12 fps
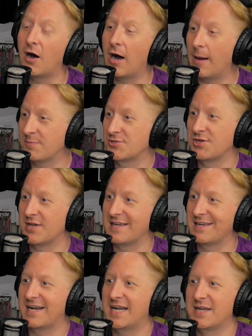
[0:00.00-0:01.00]

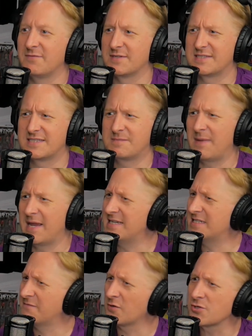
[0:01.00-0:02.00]
optioning kind of a
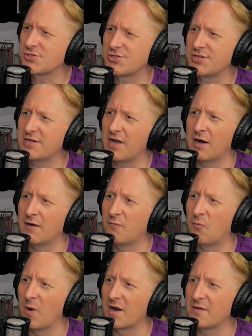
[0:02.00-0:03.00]
space version of
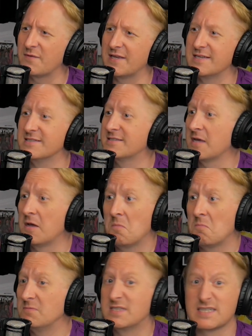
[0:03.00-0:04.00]
one of his
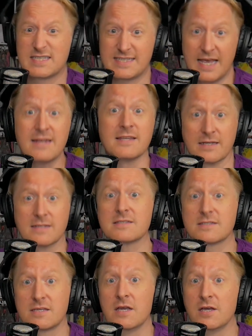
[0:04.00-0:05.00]

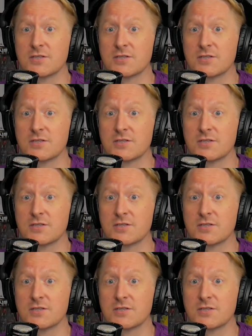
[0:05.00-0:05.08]
descendants.